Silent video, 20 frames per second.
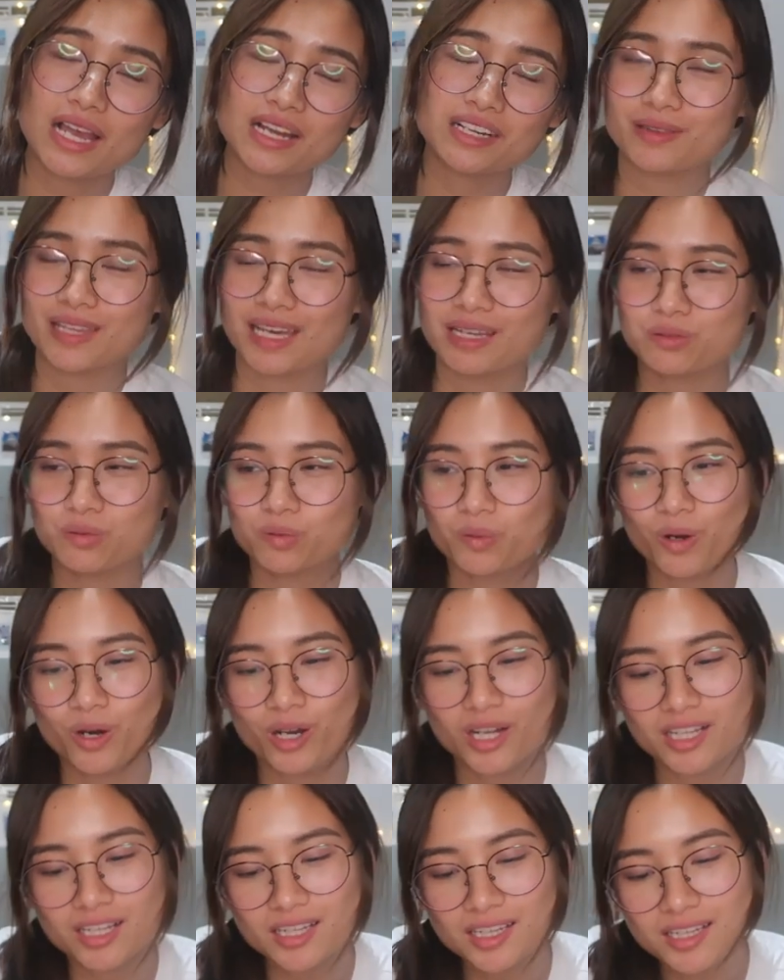of that
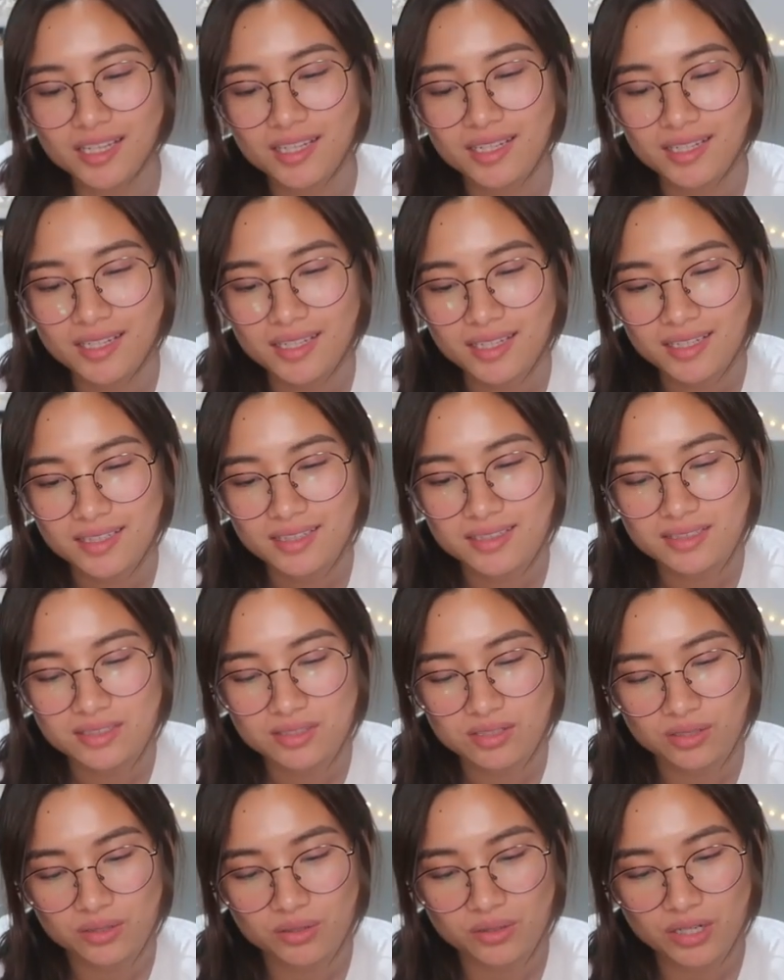wall.
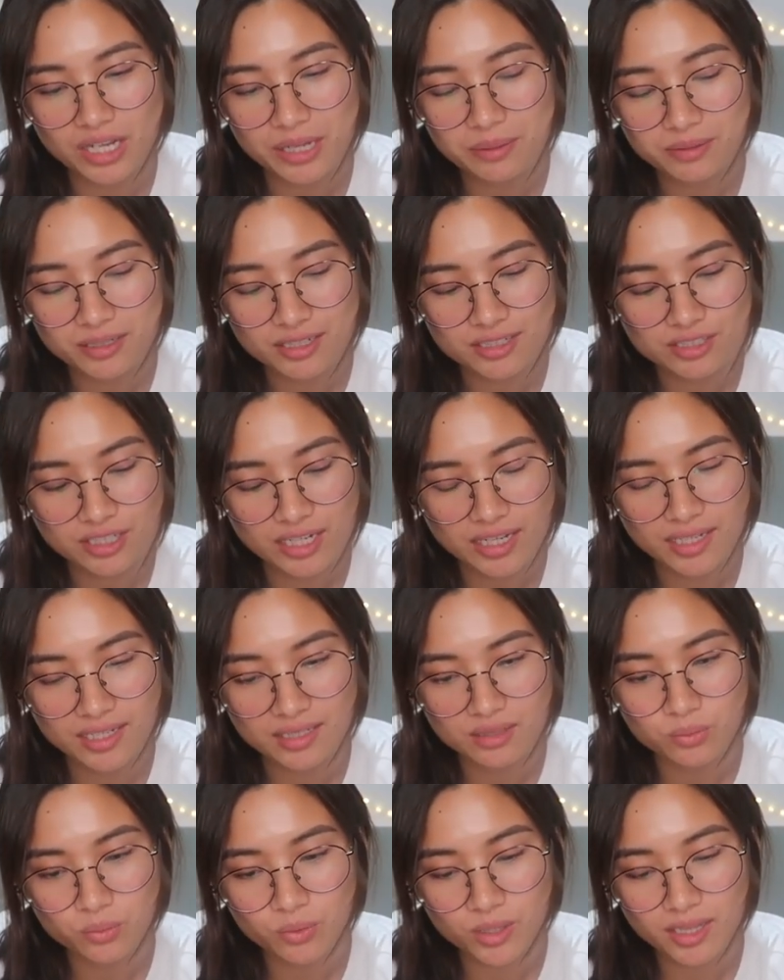So I'm going to
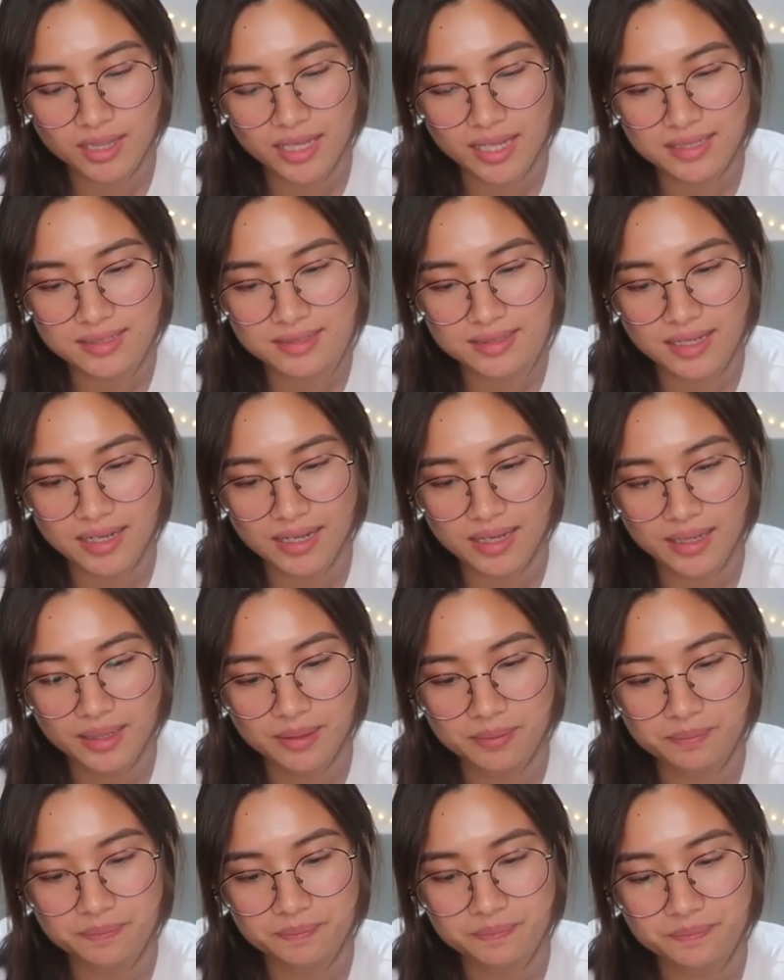try it one last
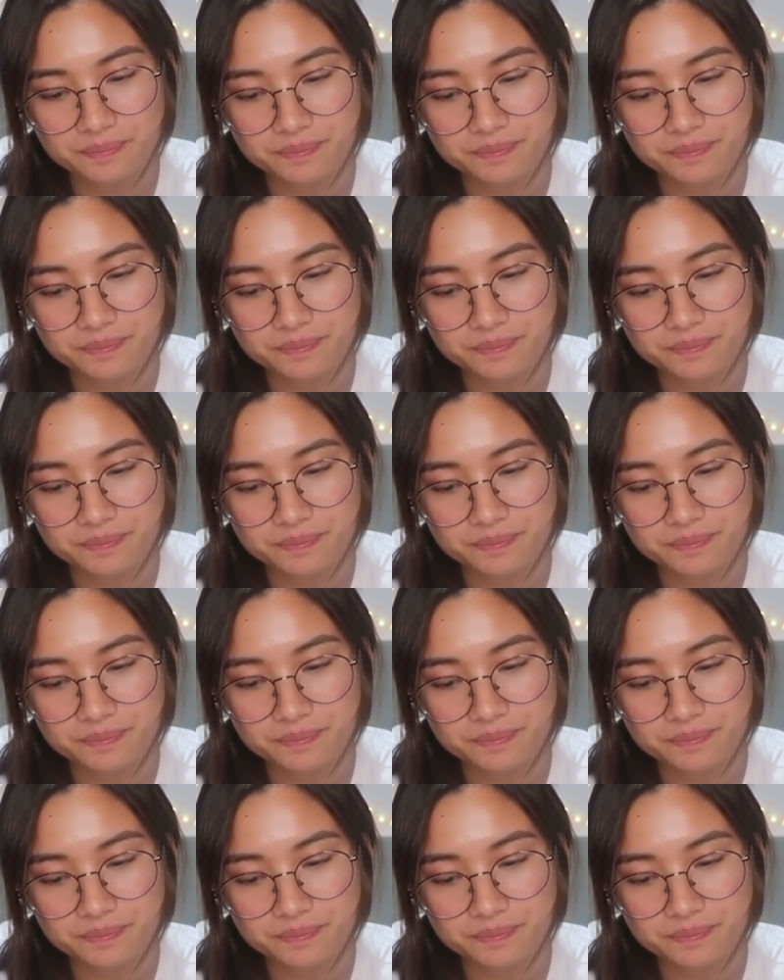time.